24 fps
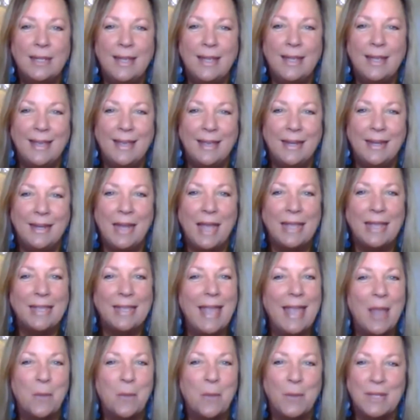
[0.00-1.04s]
And I
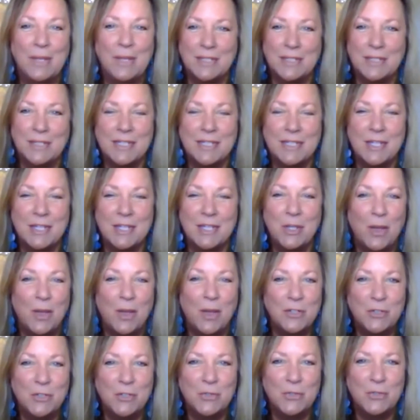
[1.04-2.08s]
can't wait to see you
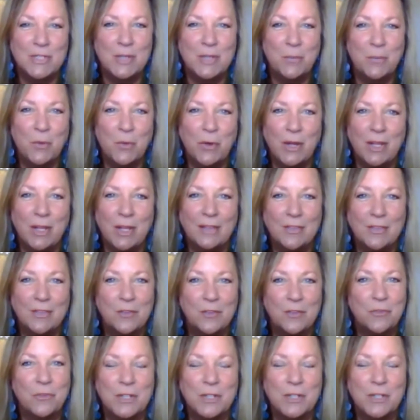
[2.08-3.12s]
on Tuesday morning at
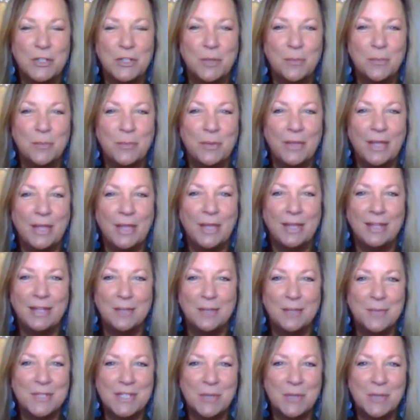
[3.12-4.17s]
the Friendship and
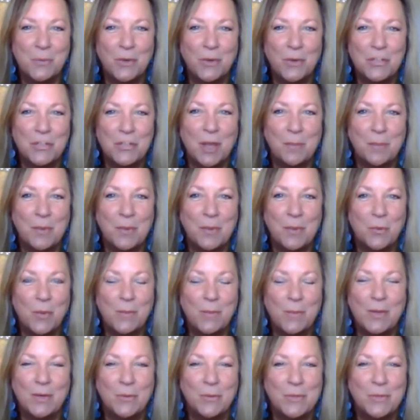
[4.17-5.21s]
Intimacy Workshop at
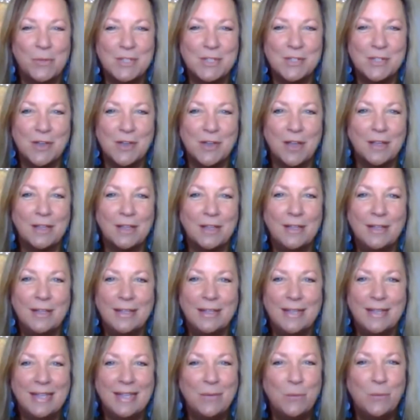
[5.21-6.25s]
Women at Woodstock
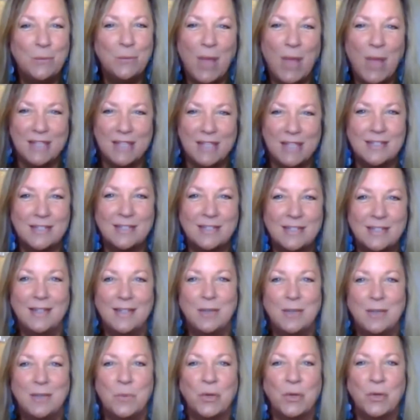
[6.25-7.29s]
West
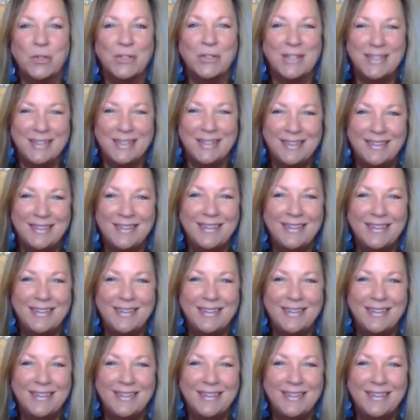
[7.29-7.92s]
in Berkeley.